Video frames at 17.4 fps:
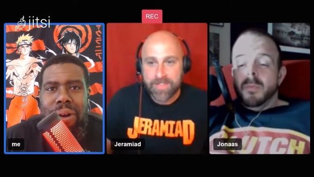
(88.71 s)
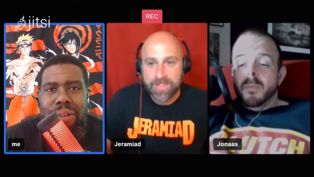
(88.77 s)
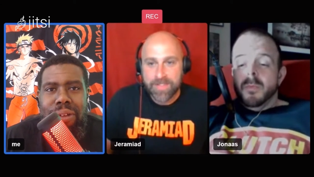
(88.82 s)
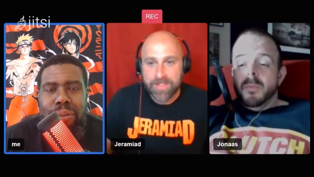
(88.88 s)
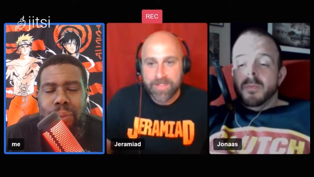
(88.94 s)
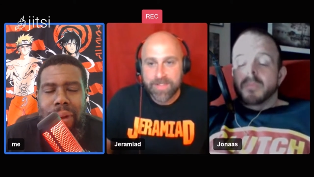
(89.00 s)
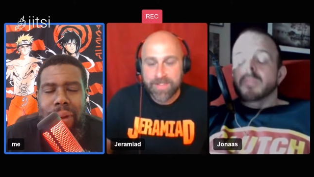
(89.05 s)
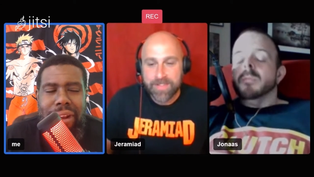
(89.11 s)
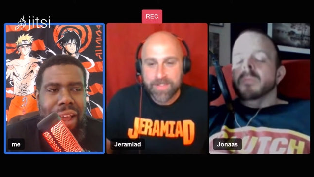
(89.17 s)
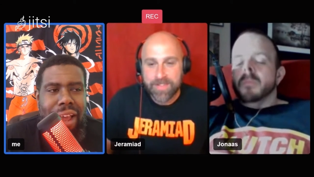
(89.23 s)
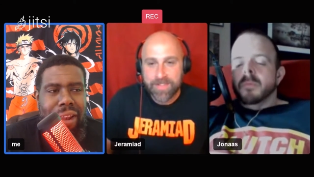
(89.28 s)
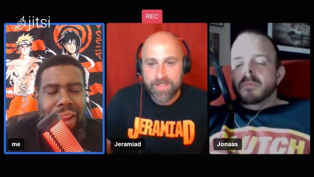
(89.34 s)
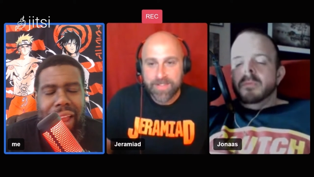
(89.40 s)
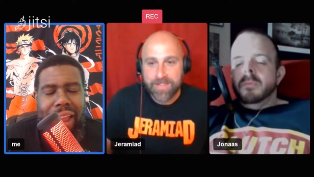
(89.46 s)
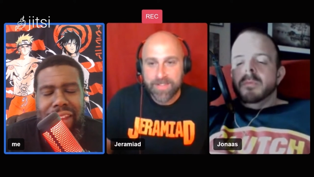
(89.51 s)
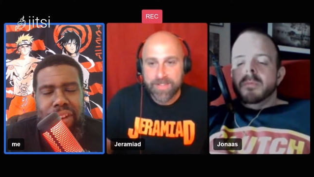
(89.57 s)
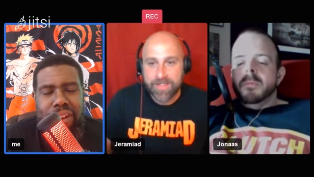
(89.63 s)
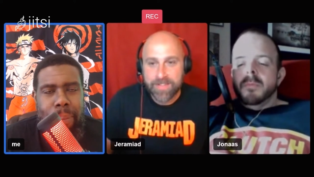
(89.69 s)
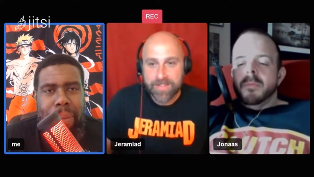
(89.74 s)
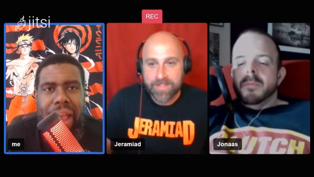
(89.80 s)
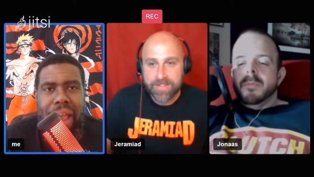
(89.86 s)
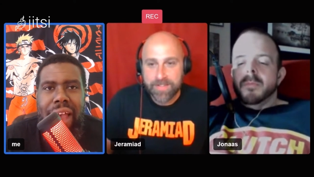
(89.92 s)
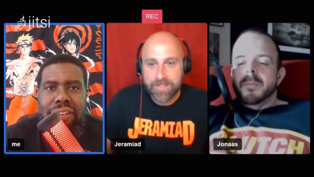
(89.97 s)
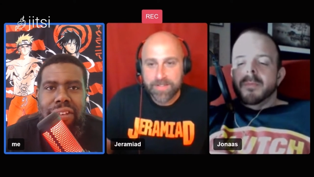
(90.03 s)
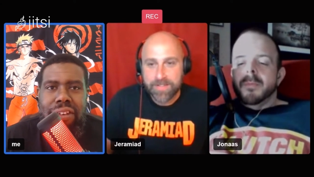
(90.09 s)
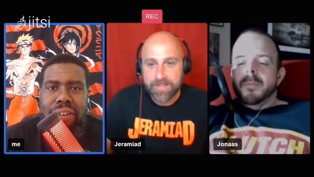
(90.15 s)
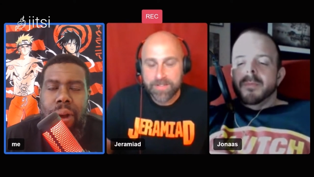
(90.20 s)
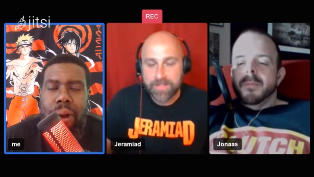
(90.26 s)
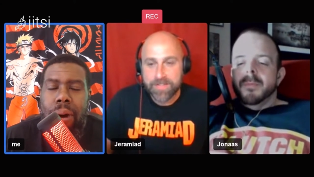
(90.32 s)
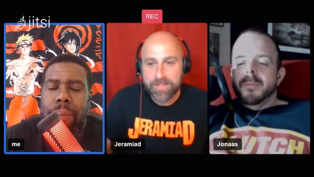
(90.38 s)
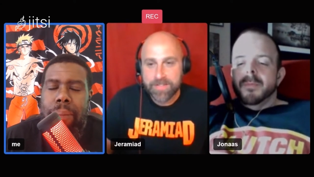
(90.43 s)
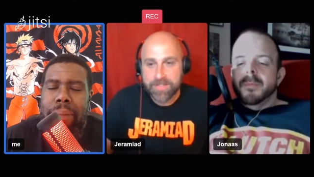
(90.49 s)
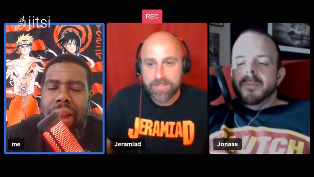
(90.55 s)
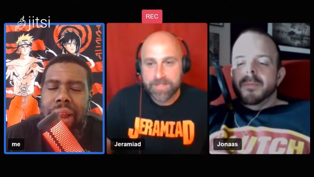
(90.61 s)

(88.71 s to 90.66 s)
Speaker 1: The one mm-hmm. that like surpasses all, but I